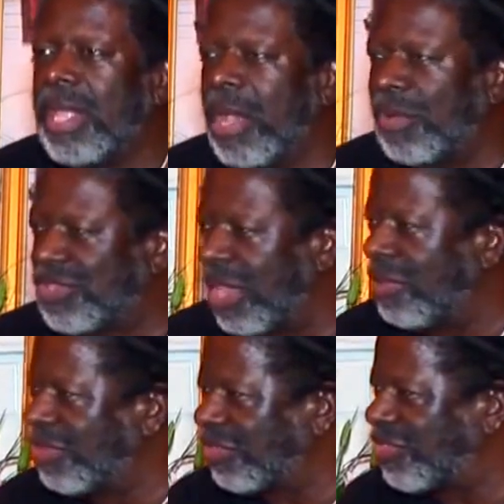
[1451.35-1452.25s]
It was
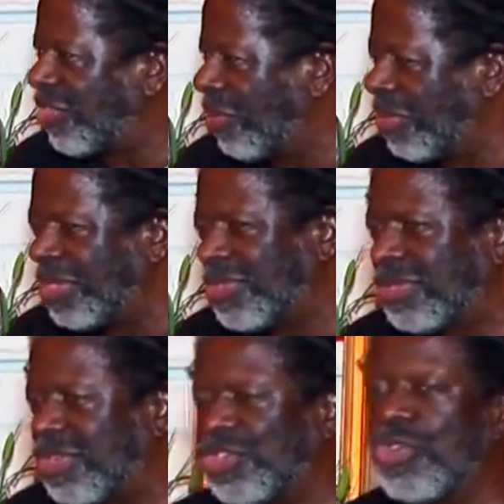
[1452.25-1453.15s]
a serious
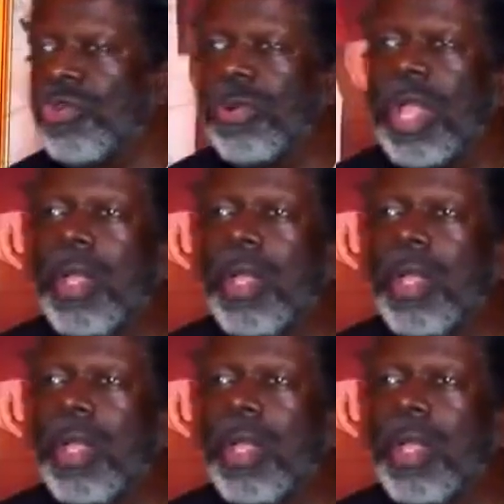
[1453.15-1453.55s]
to-do,